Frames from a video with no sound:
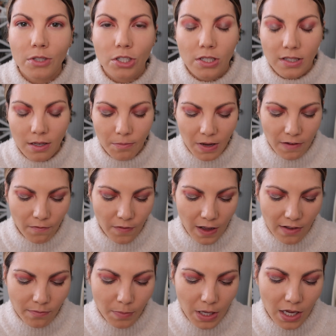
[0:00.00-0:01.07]
which is in my
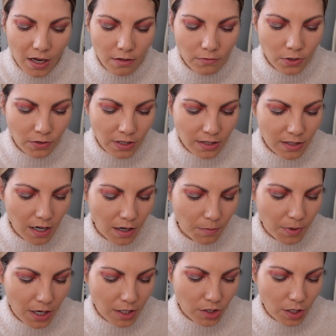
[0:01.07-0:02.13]
5-pan rolling style
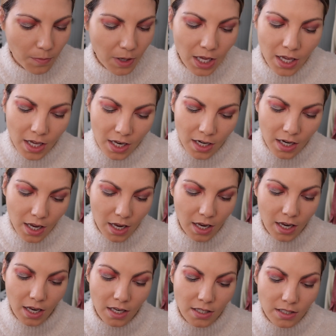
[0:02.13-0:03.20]
project pan,
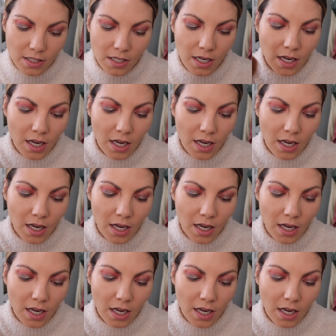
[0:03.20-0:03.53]
and